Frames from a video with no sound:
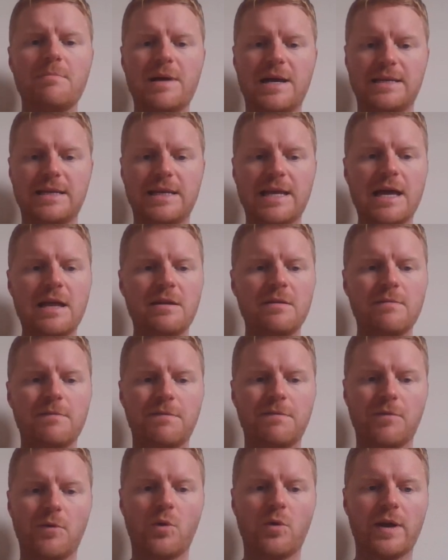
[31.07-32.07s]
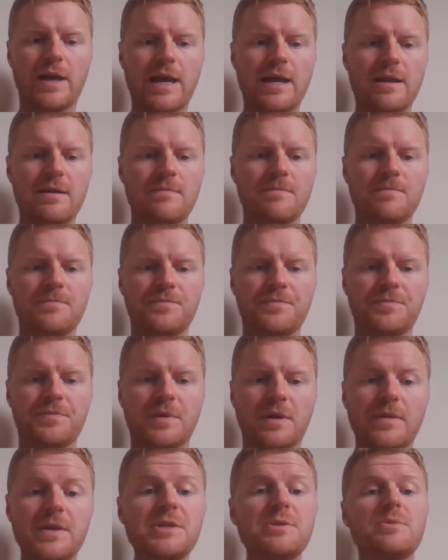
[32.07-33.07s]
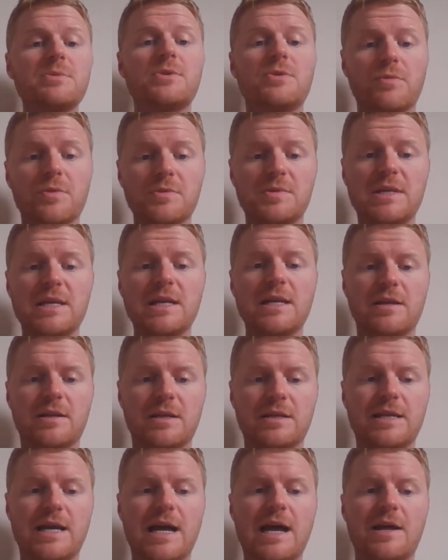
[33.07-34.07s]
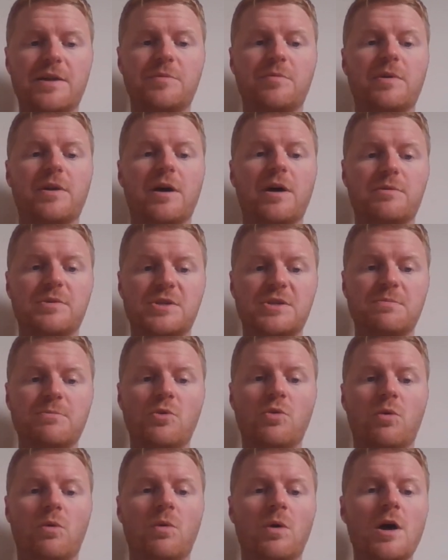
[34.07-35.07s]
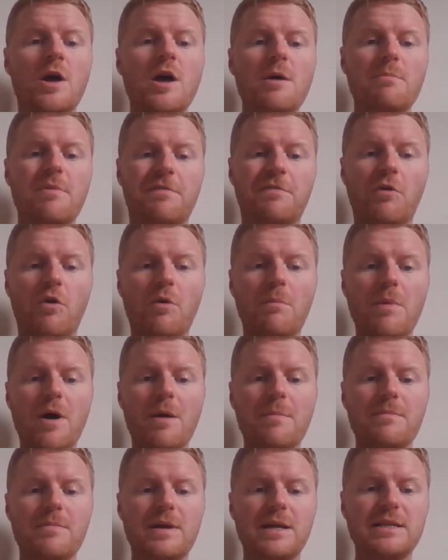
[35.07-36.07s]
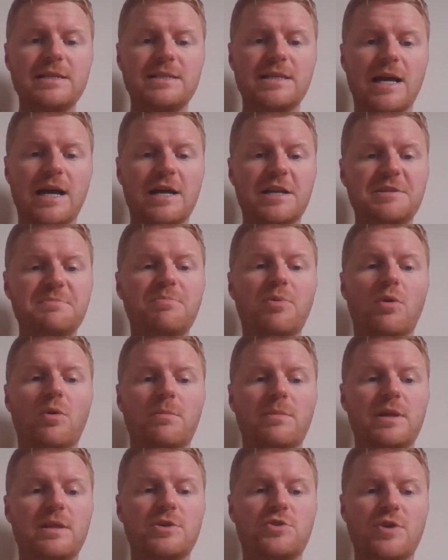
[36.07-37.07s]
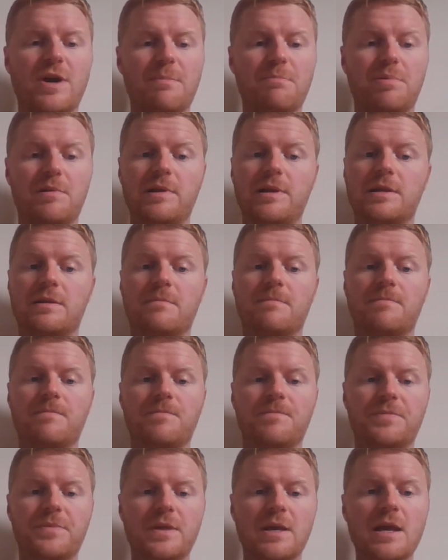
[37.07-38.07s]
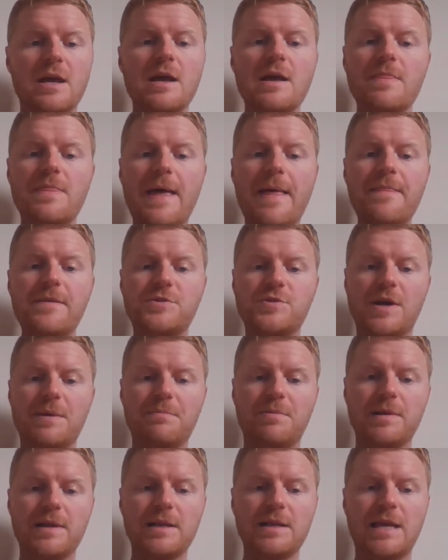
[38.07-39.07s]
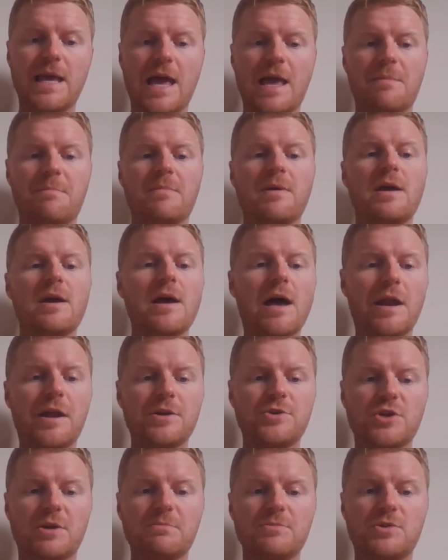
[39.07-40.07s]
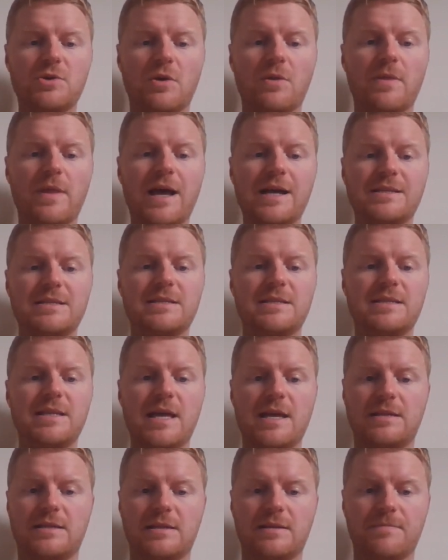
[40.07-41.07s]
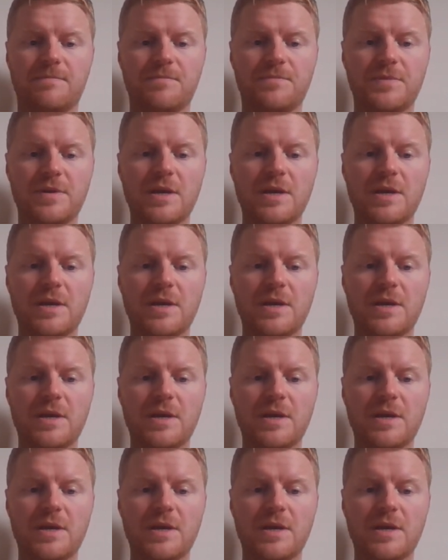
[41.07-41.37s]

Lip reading: bed again, floor again. This was the routine I'd had when I was small, before Mum and Dad bought me the trampoline. Then the trampoline came, and I jumped on that instead.